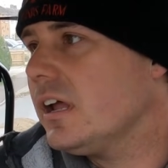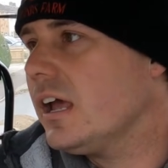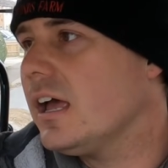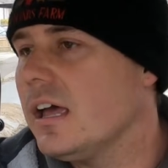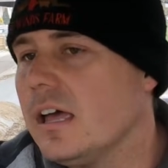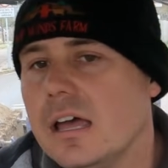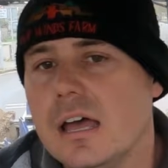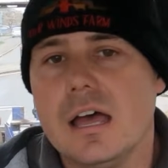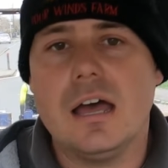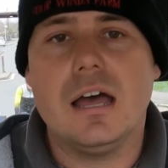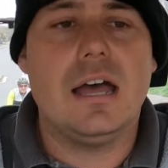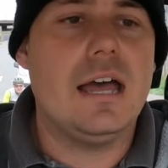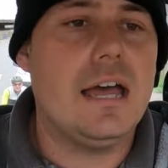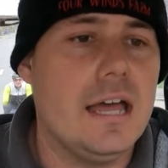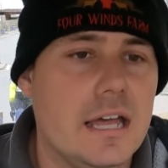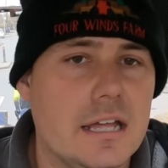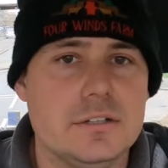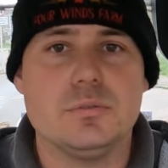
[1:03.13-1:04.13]

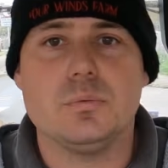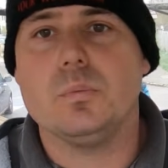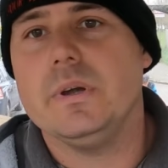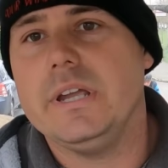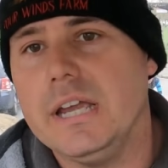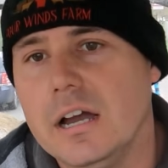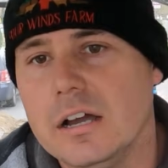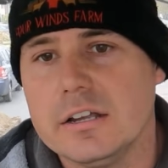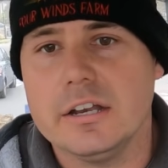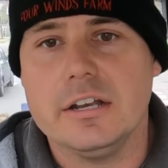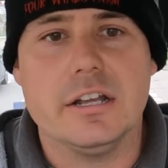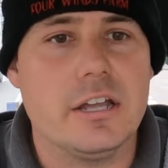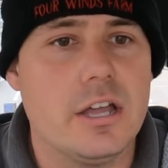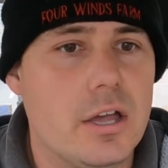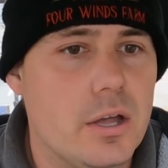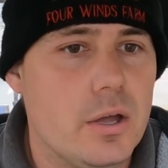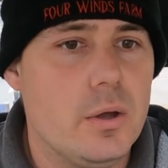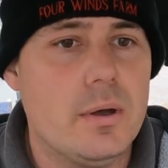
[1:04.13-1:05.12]
and we are going to
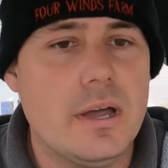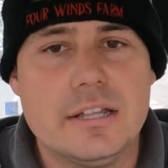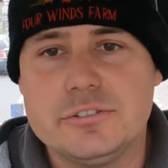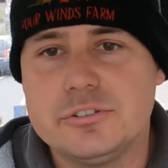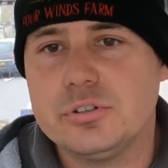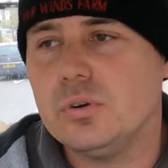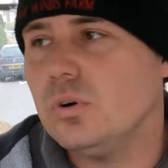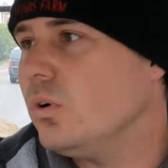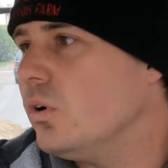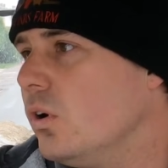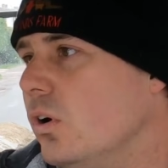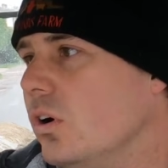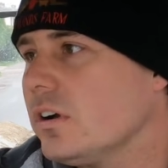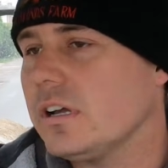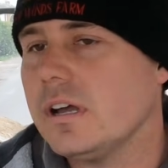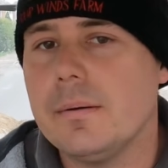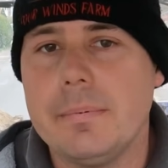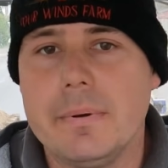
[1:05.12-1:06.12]
go and
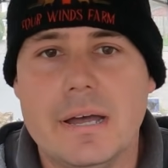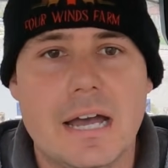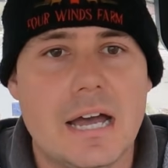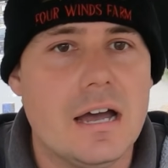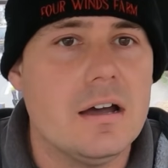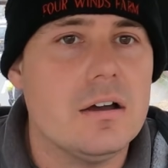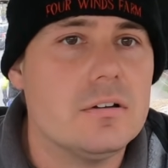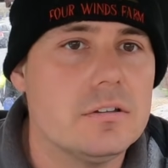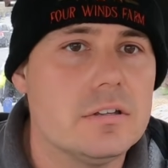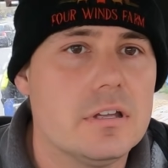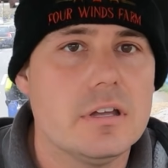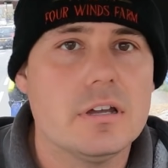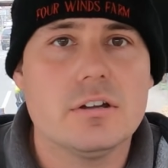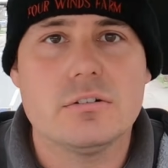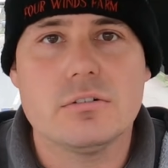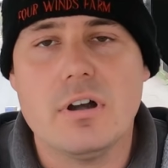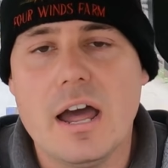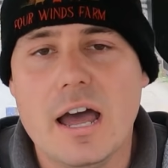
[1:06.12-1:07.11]
talk about
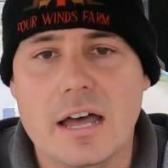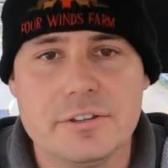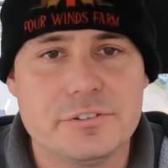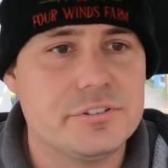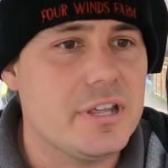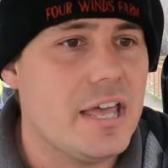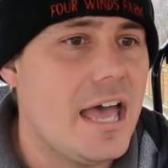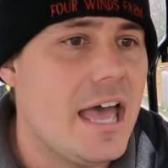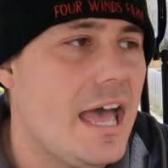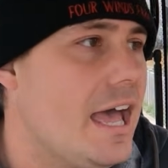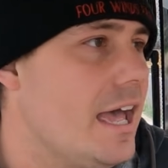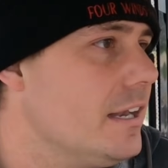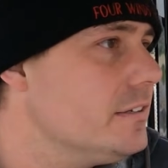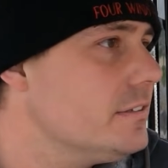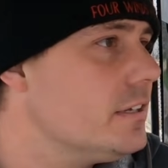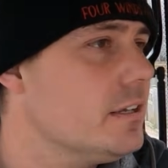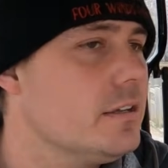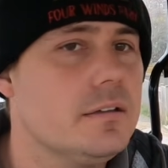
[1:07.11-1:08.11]
grass,
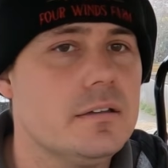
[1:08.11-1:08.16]
and